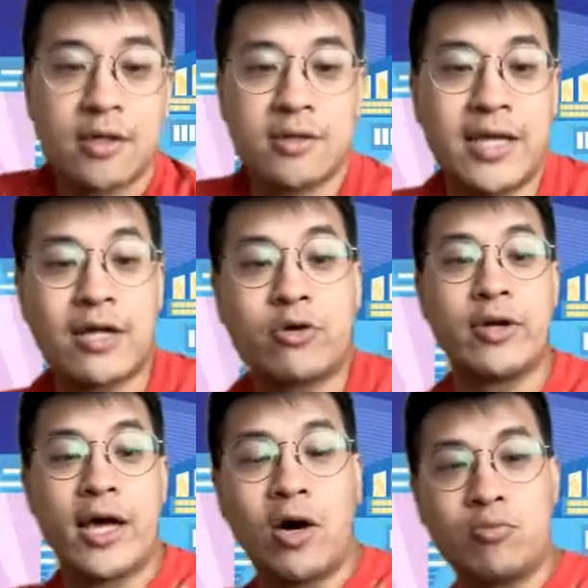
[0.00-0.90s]
that could
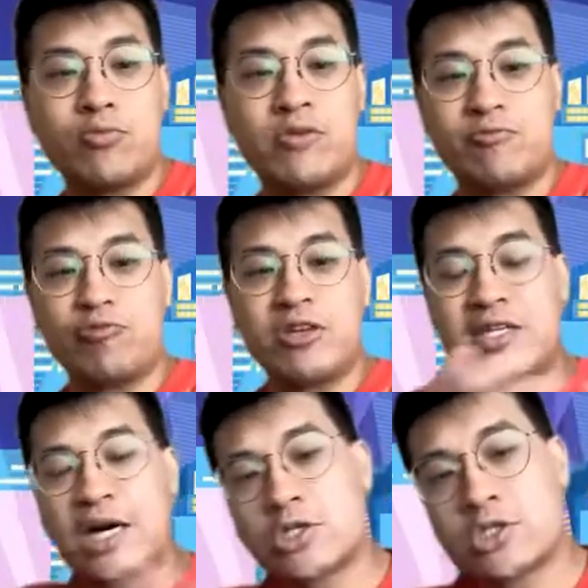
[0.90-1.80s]
help with
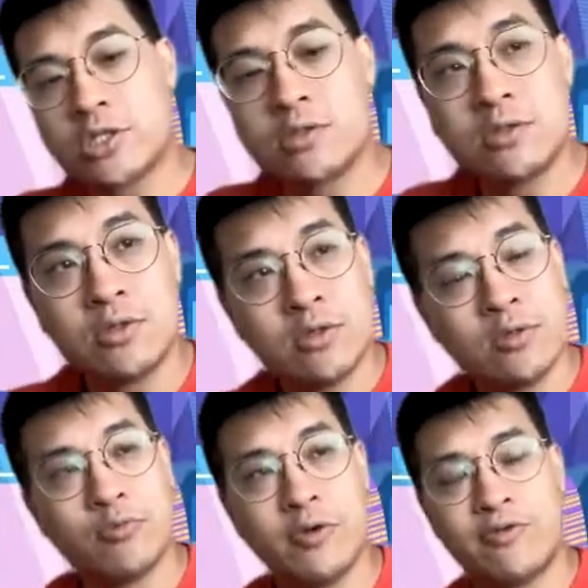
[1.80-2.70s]
reduction,
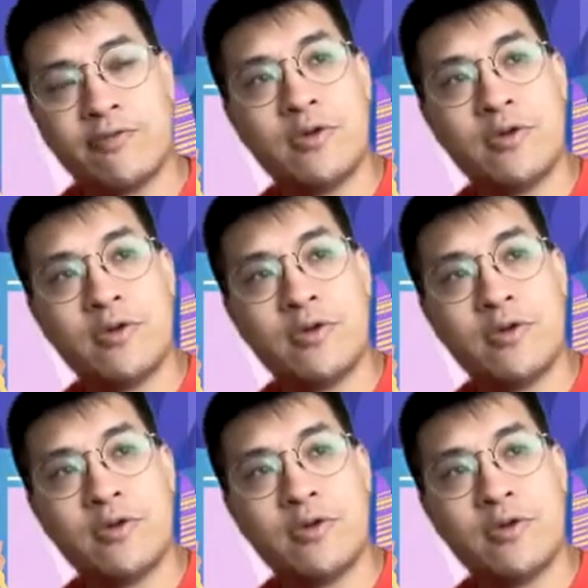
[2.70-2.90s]
with